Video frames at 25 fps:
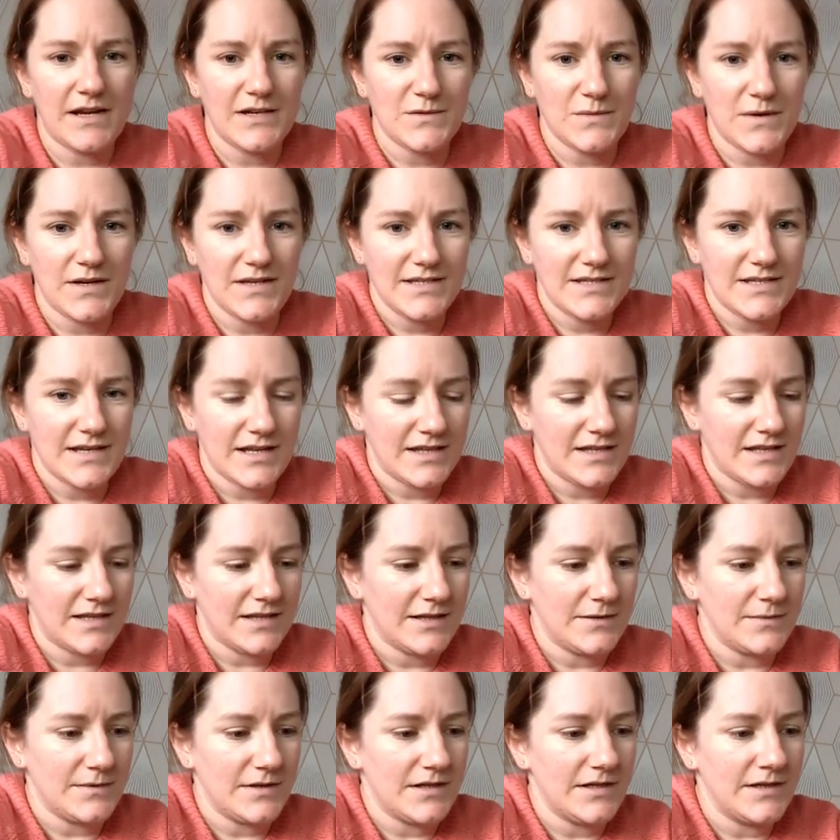by 20, I
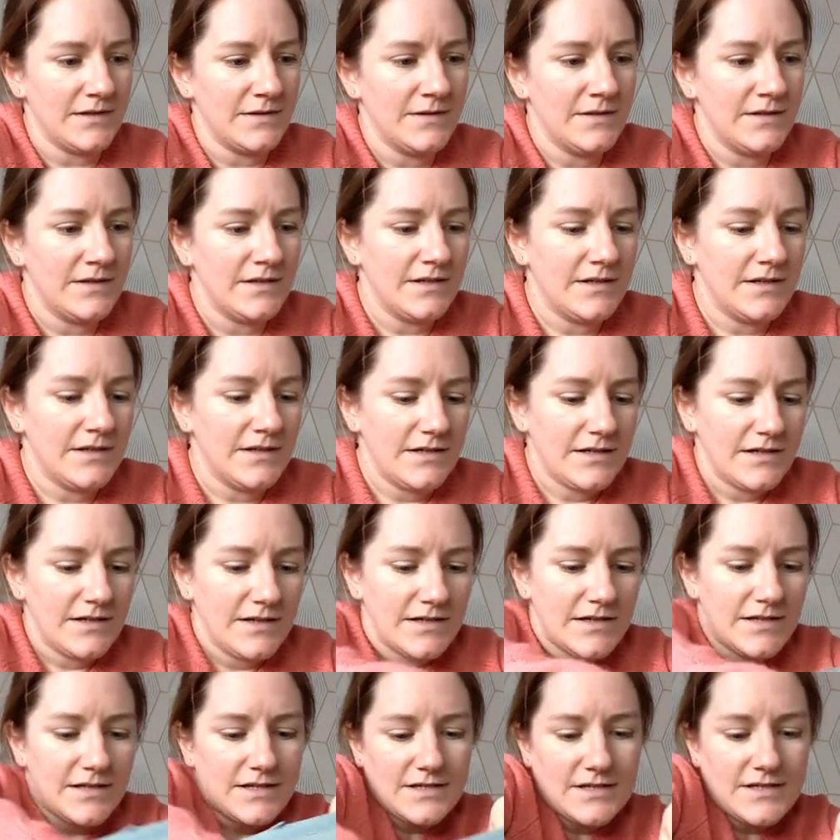think they were.
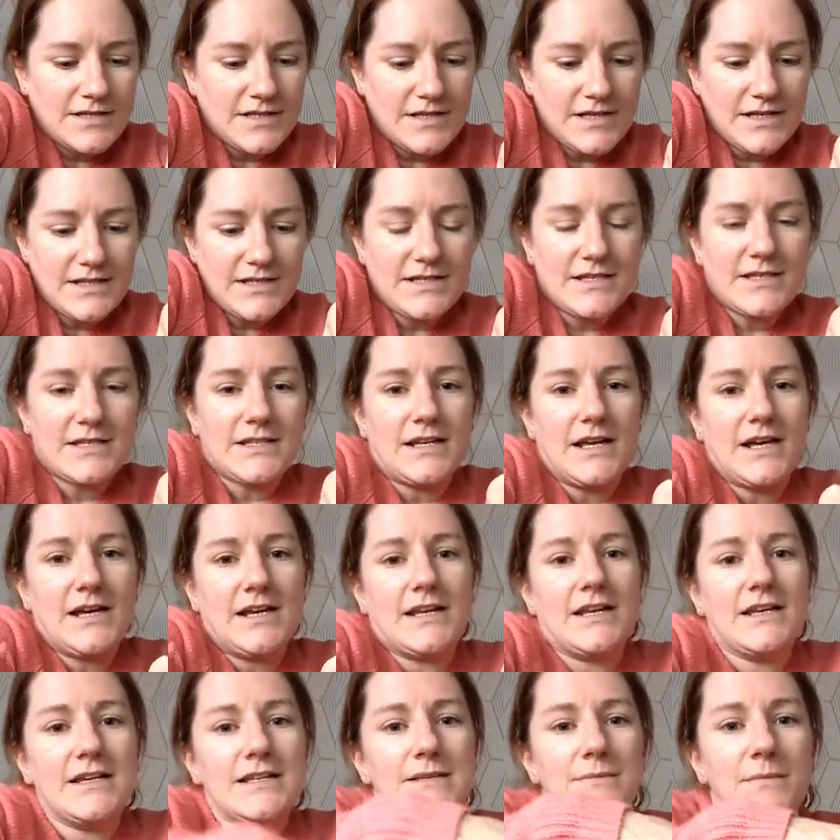So these are
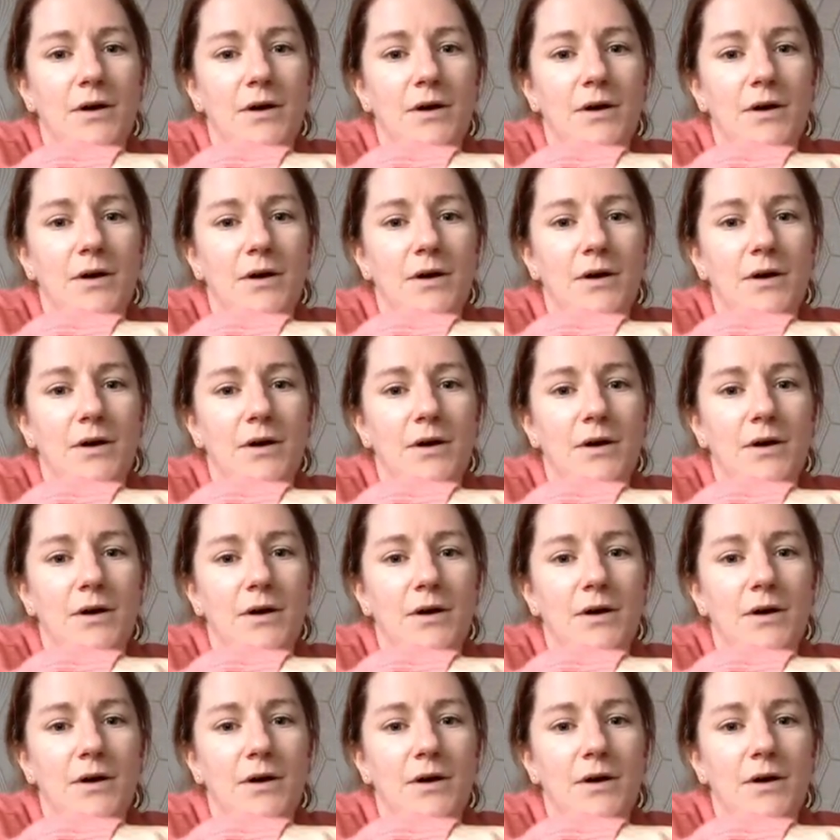slightly